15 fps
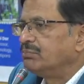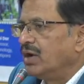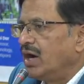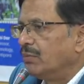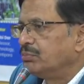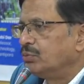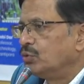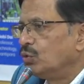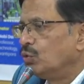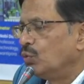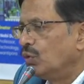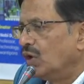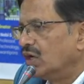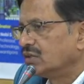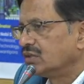up to
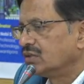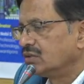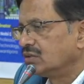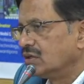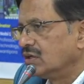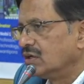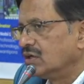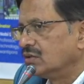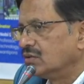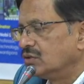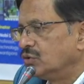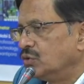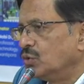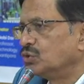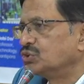what
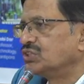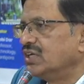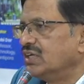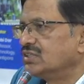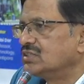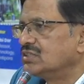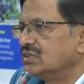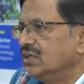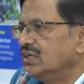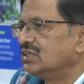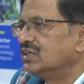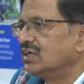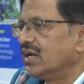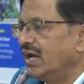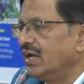doses
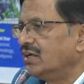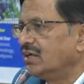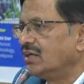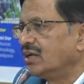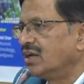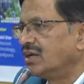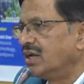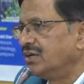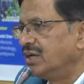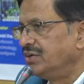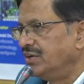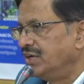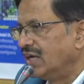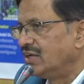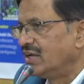it can
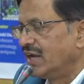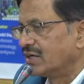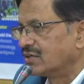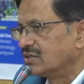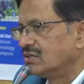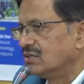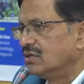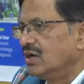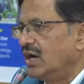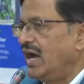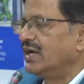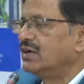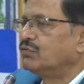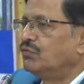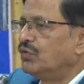detect,
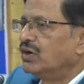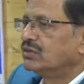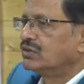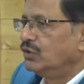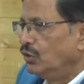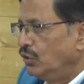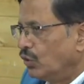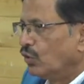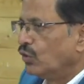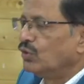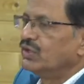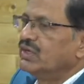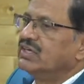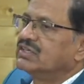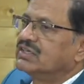at what
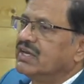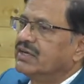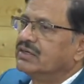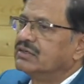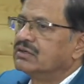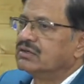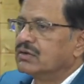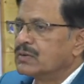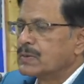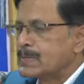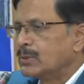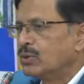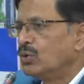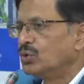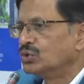low it can
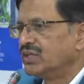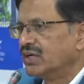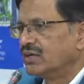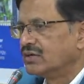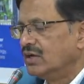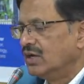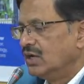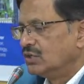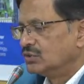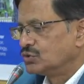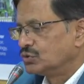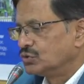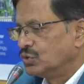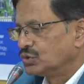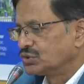go there.
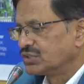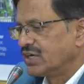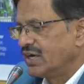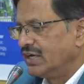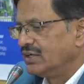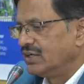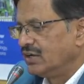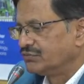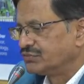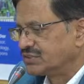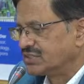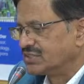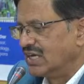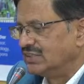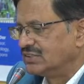So those kind of
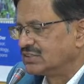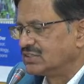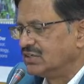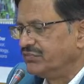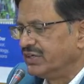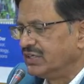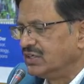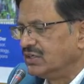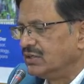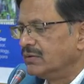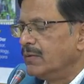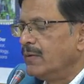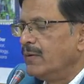sensitivity.